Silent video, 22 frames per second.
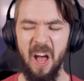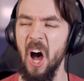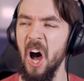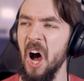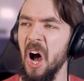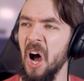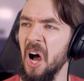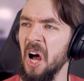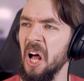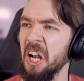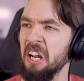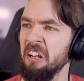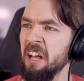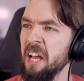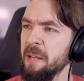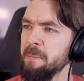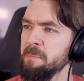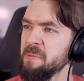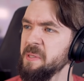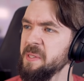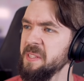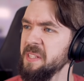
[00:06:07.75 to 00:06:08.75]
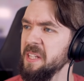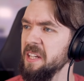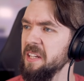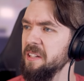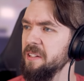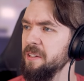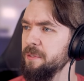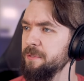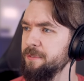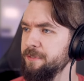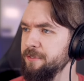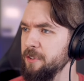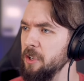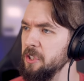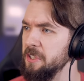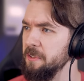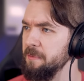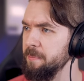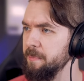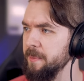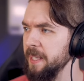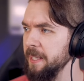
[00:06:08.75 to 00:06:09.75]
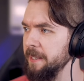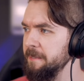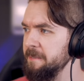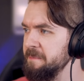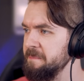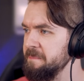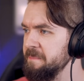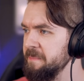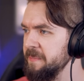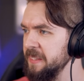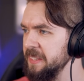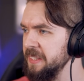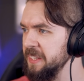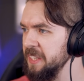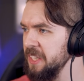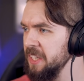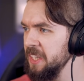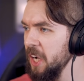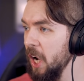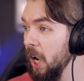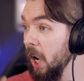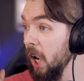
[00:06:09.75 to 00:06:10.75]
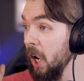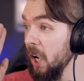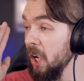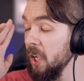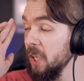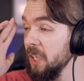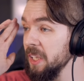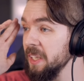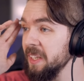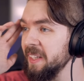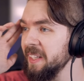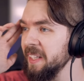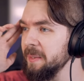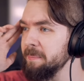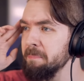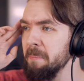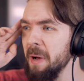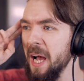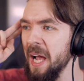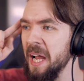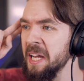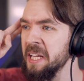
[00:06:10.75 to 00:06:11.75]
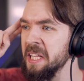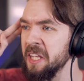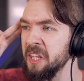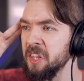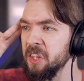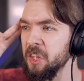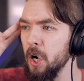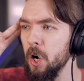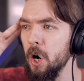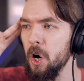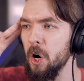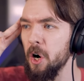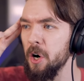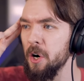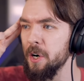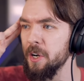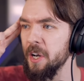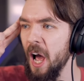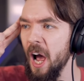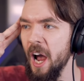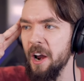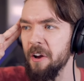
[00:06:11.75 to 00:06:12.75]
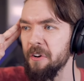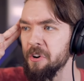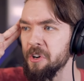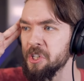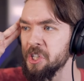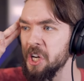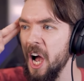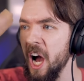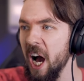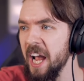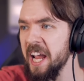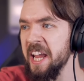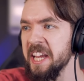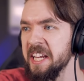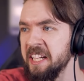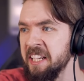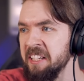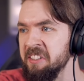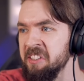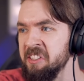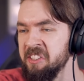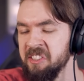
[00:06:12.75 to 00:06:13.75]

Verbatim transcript: All I'm seeing in front of me, all that my third Irish eye can